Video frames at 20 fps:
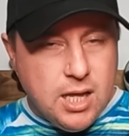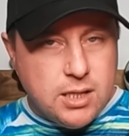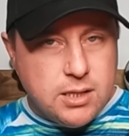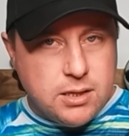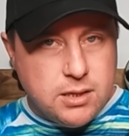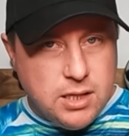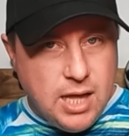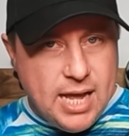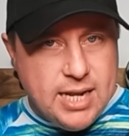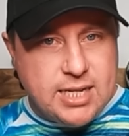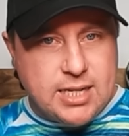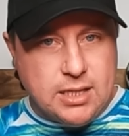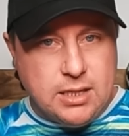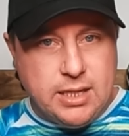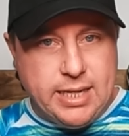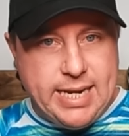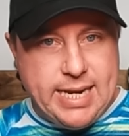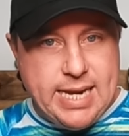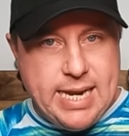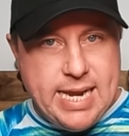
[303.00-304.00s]

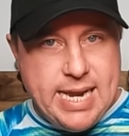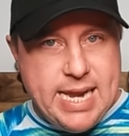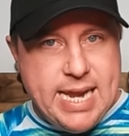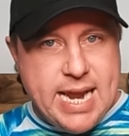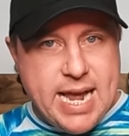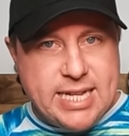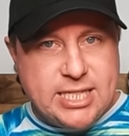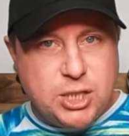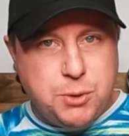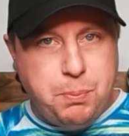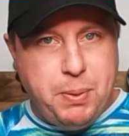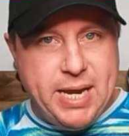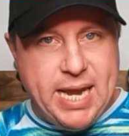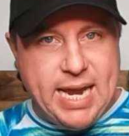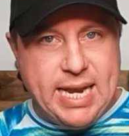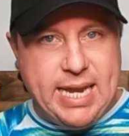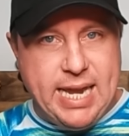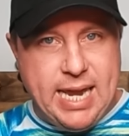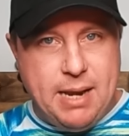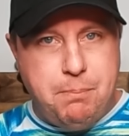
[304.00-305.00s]
Luckily,
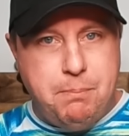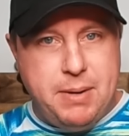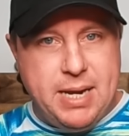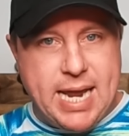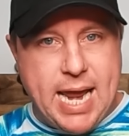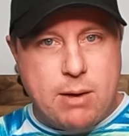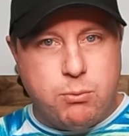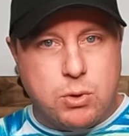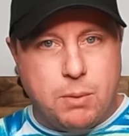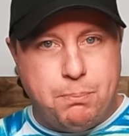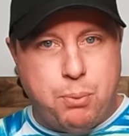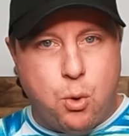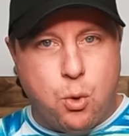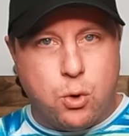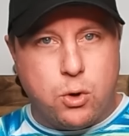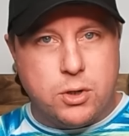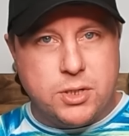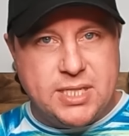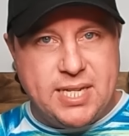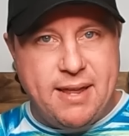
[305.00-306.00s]
ESPN NBA
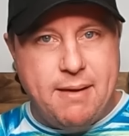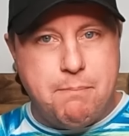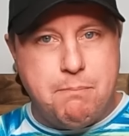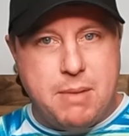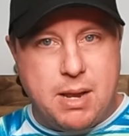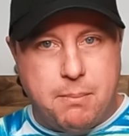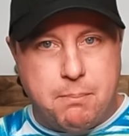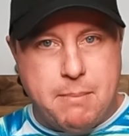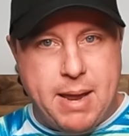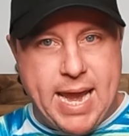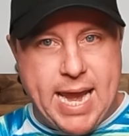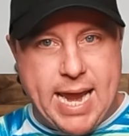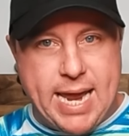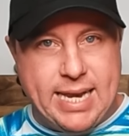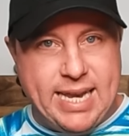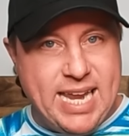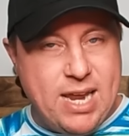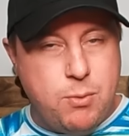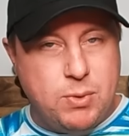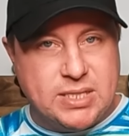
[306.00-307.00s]
reporter Tim McMahon,
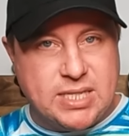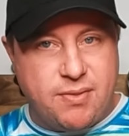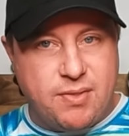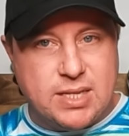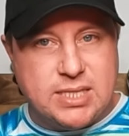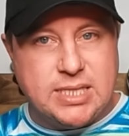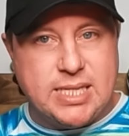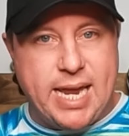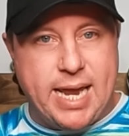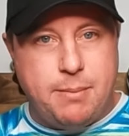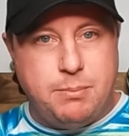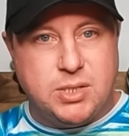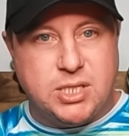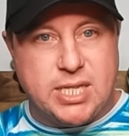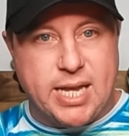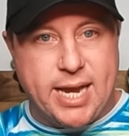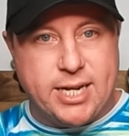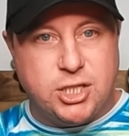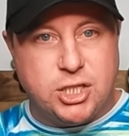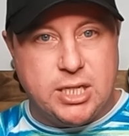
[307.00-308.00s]
he was in the same
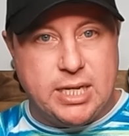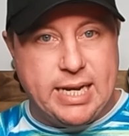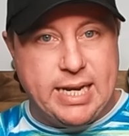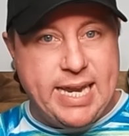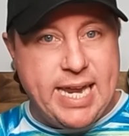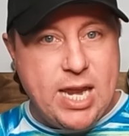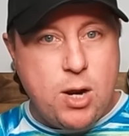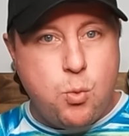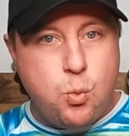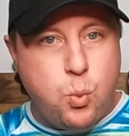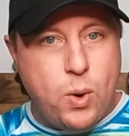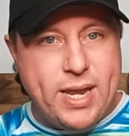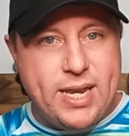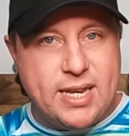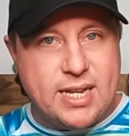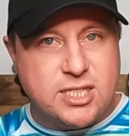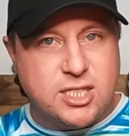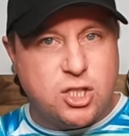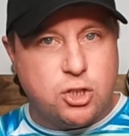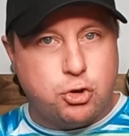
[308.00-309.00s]
section and he
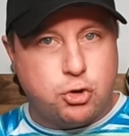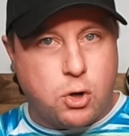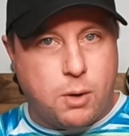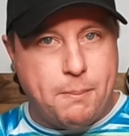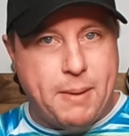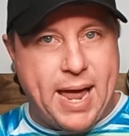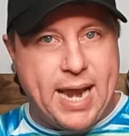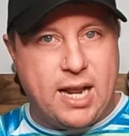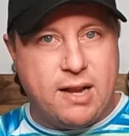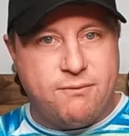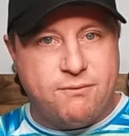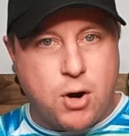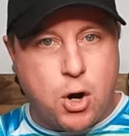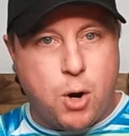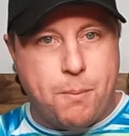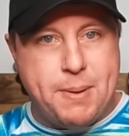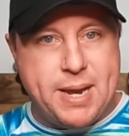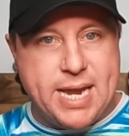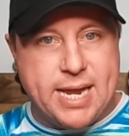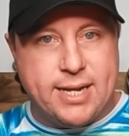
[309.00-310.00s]
witnessed the traumatic
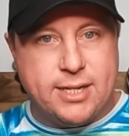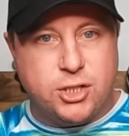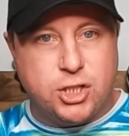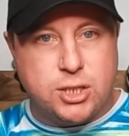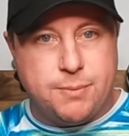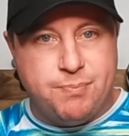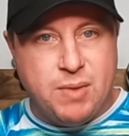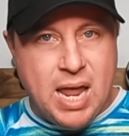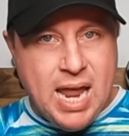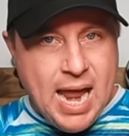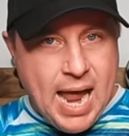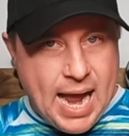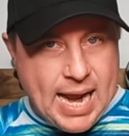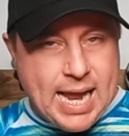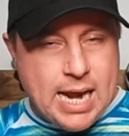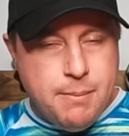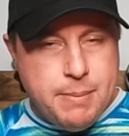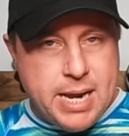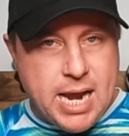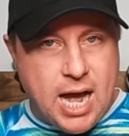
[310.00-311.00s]
verbiage. I
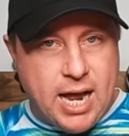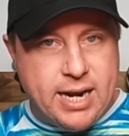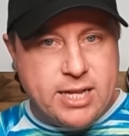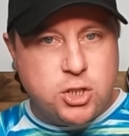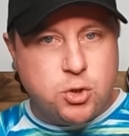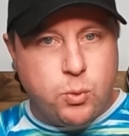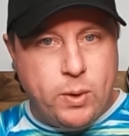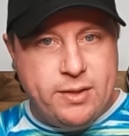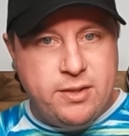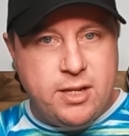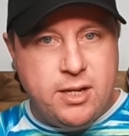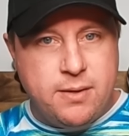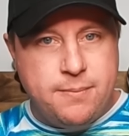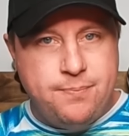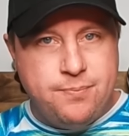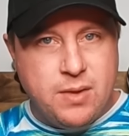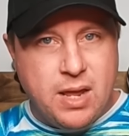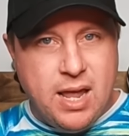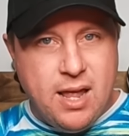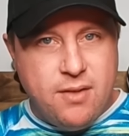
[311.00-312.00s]
gotta be honest with you,
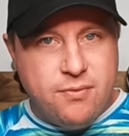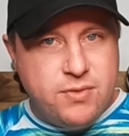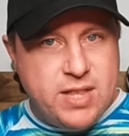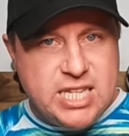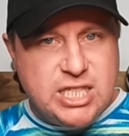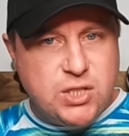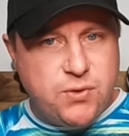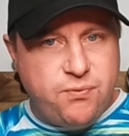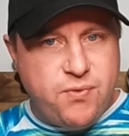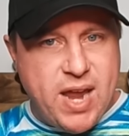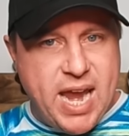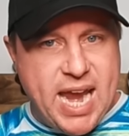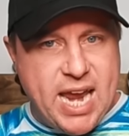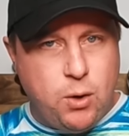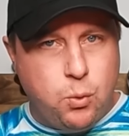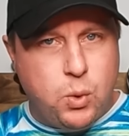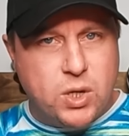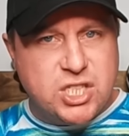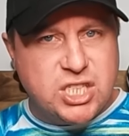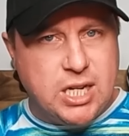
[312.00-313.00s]
this
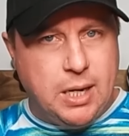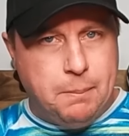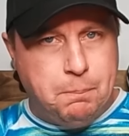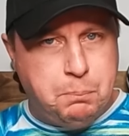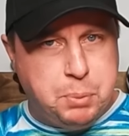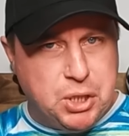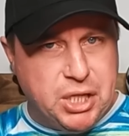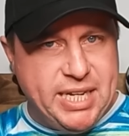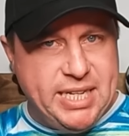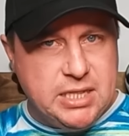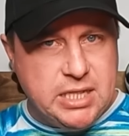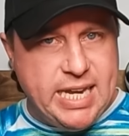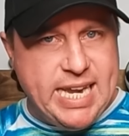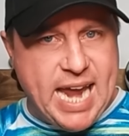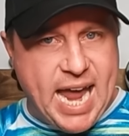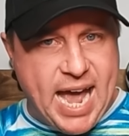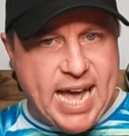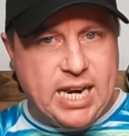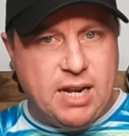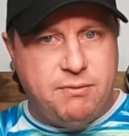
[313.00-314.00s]
fan was completely
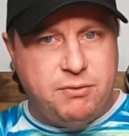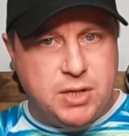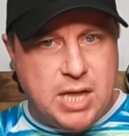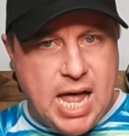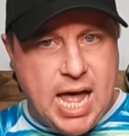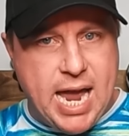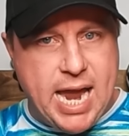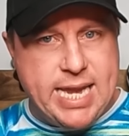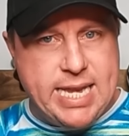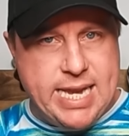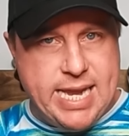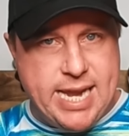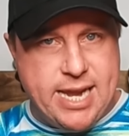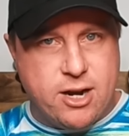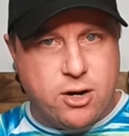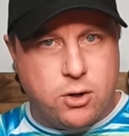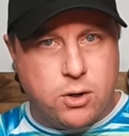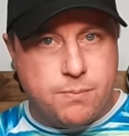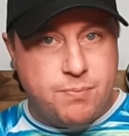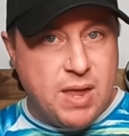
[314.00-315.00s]
out of line
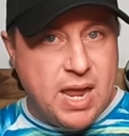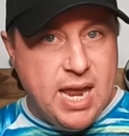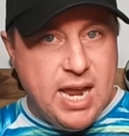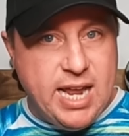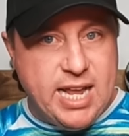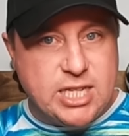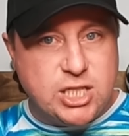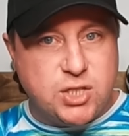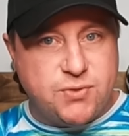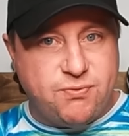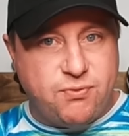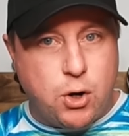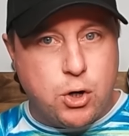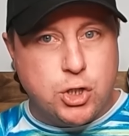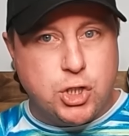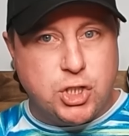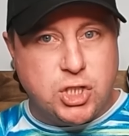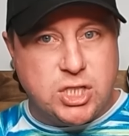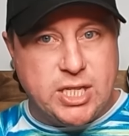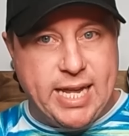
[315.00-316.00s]
here. His
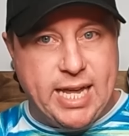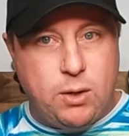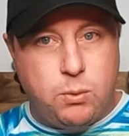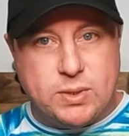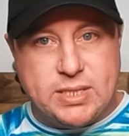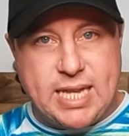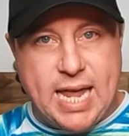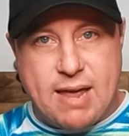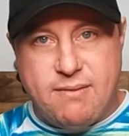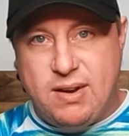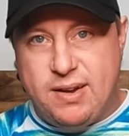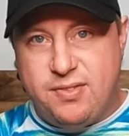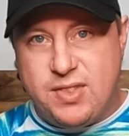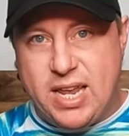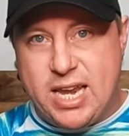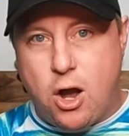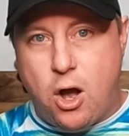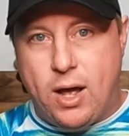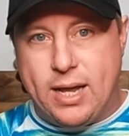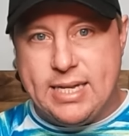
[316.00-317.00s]
first sin was having
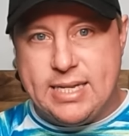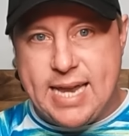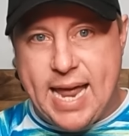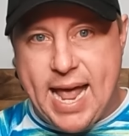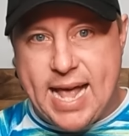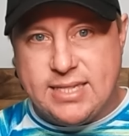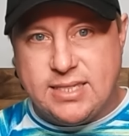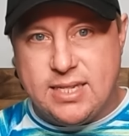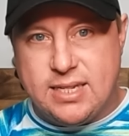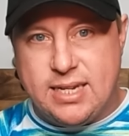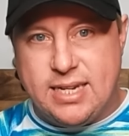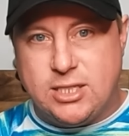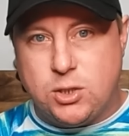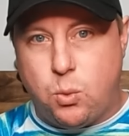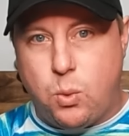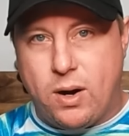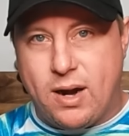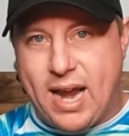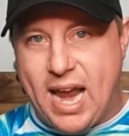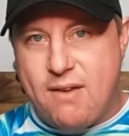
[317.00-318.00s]
the audacity to
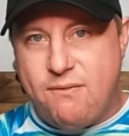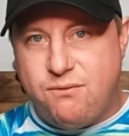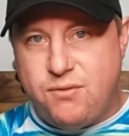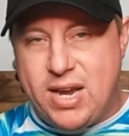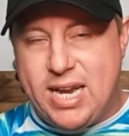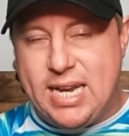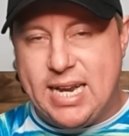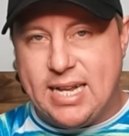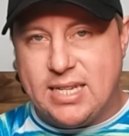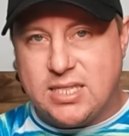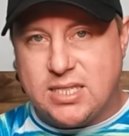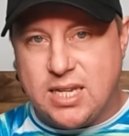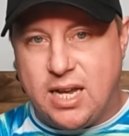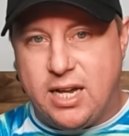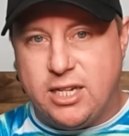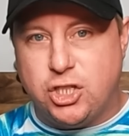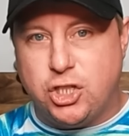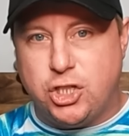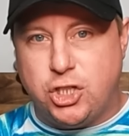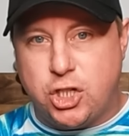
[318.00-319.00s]
wear a Phoenix
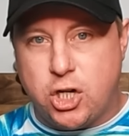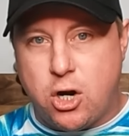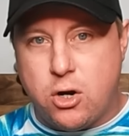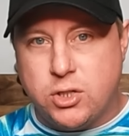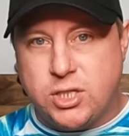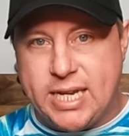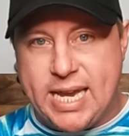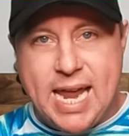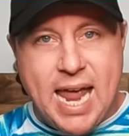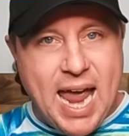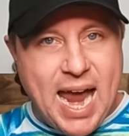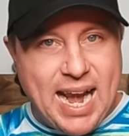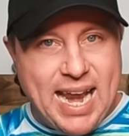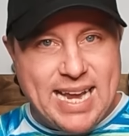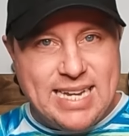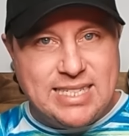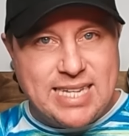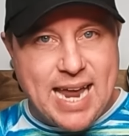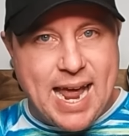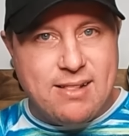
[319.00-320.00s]
Suns jersey at a
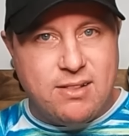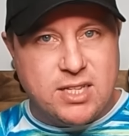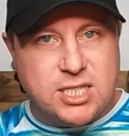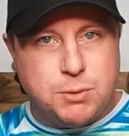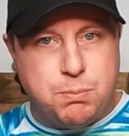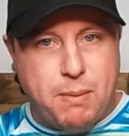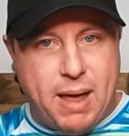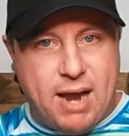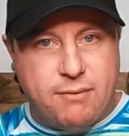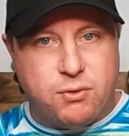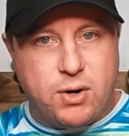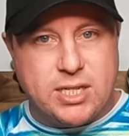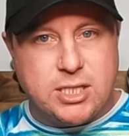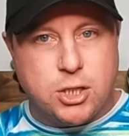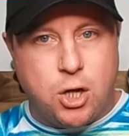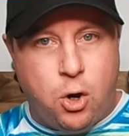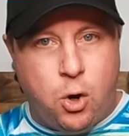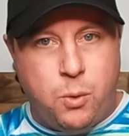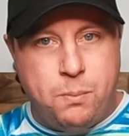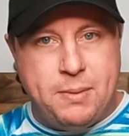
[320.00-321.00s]
Dallas Mavericks
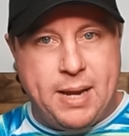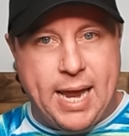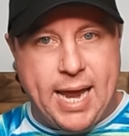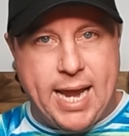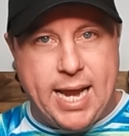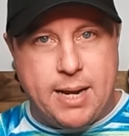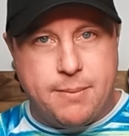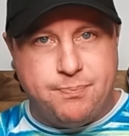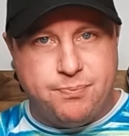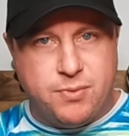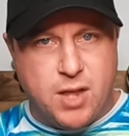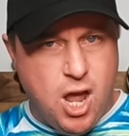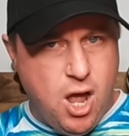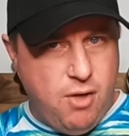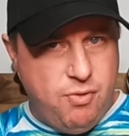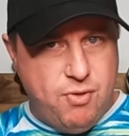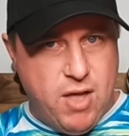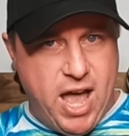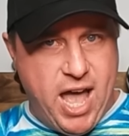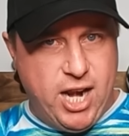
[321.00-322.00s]
home game.
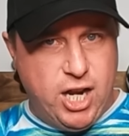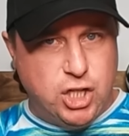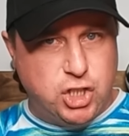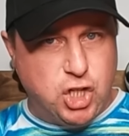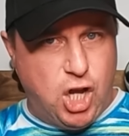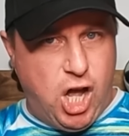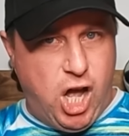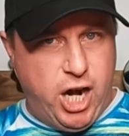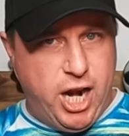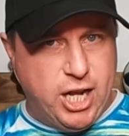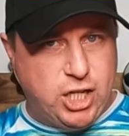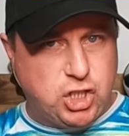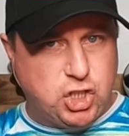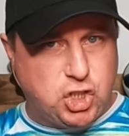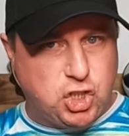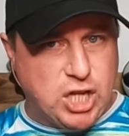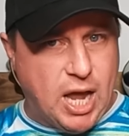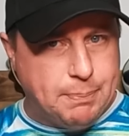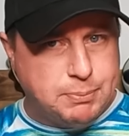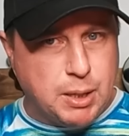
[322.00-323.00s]
That is
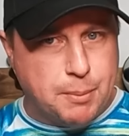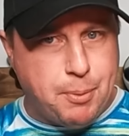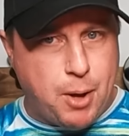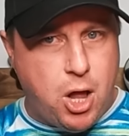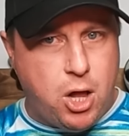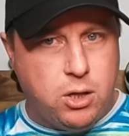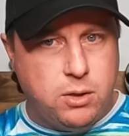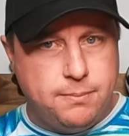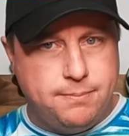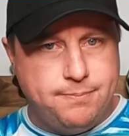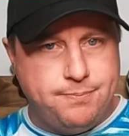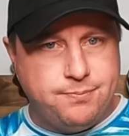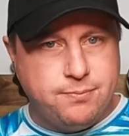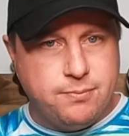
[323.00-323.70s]
unacceptable!